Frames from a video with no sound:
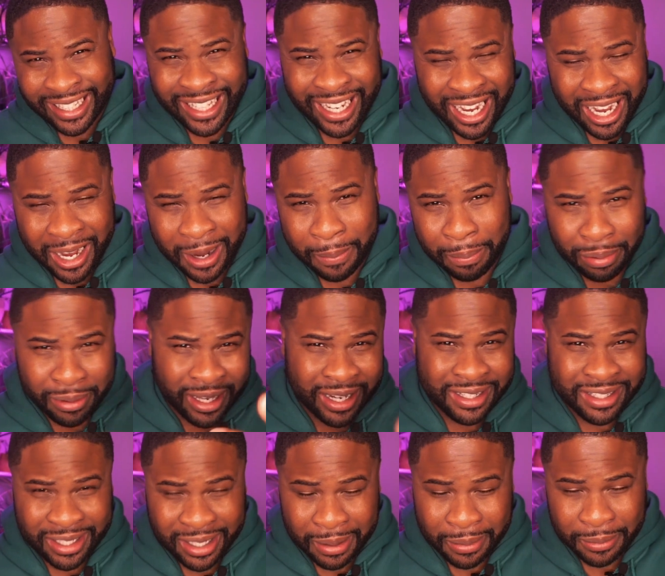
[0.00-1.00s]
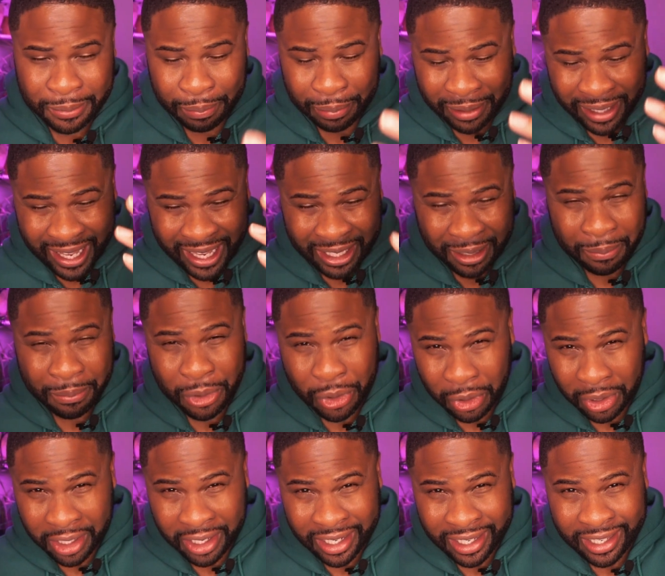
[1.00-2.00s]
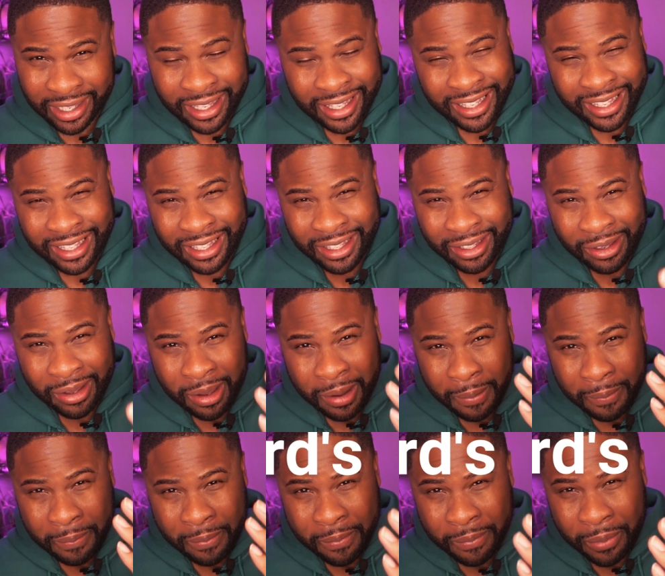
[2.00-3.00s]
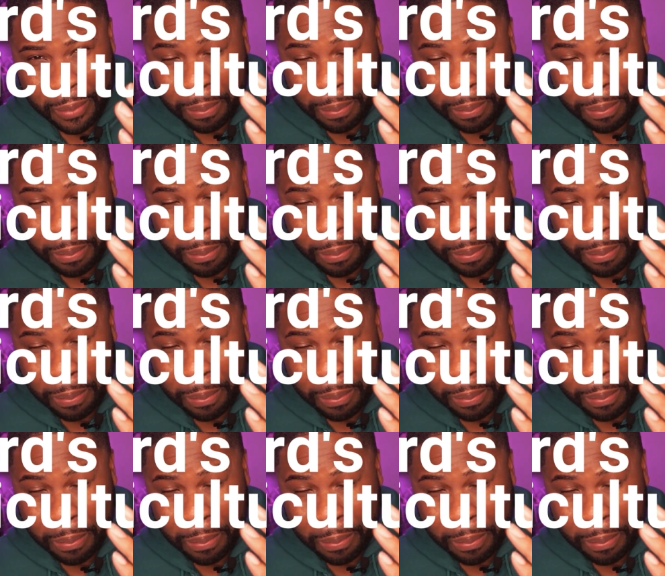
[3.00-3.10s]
care, plant tips, plant community. The